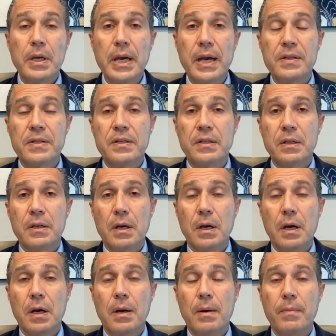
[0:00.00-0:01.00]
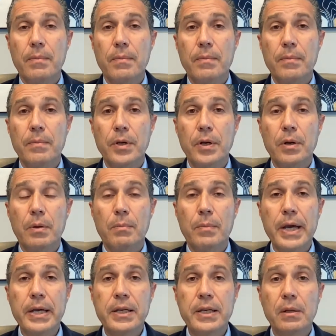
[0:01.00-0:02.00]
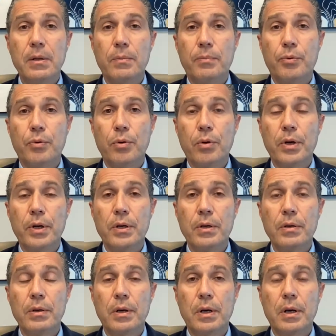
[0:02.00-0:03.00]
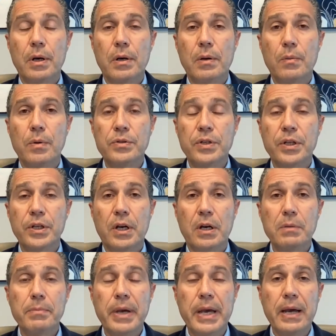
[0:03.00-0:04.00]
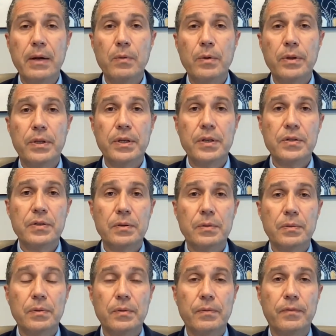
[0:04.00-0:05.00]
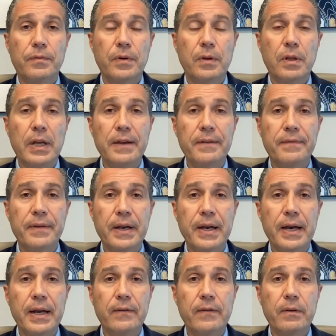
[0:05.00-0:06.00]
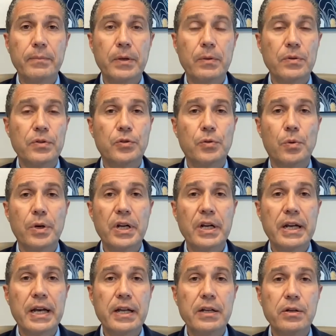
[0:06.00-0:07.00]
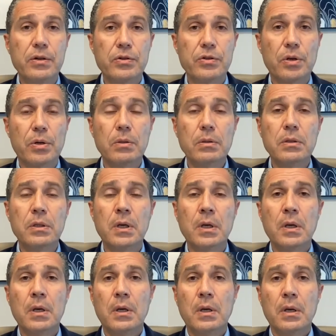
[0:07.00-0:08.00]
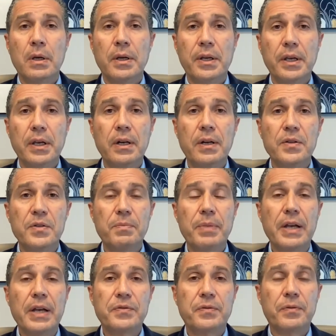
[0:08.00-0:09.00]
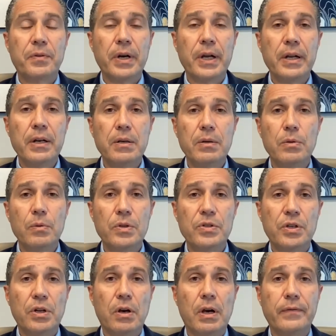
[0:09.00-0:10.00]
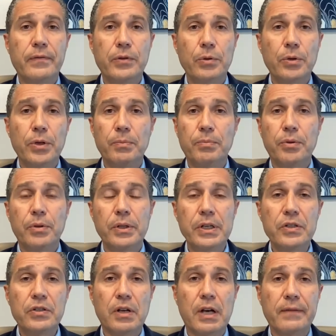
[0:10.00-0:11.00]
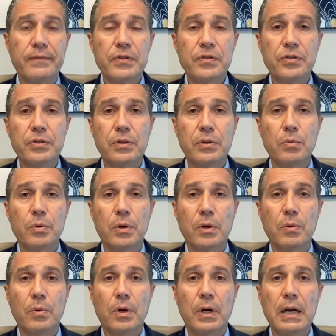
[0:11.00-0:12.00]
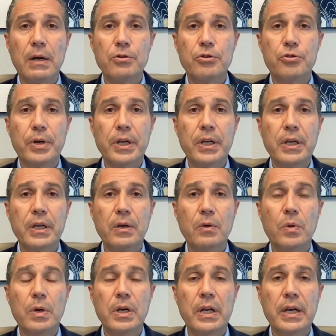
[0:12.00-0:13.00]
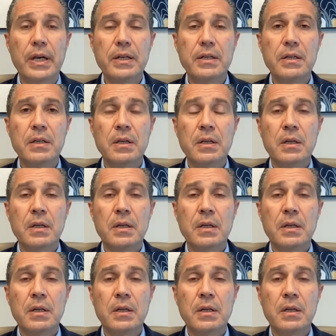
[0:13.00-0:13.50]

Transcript: Yes. Um, you know, Mikey Laporta uh, was a young man with his full life ahead of him. He was 29 years old. He and his best friend, who was an off duty police officer, were, were out drinking one night.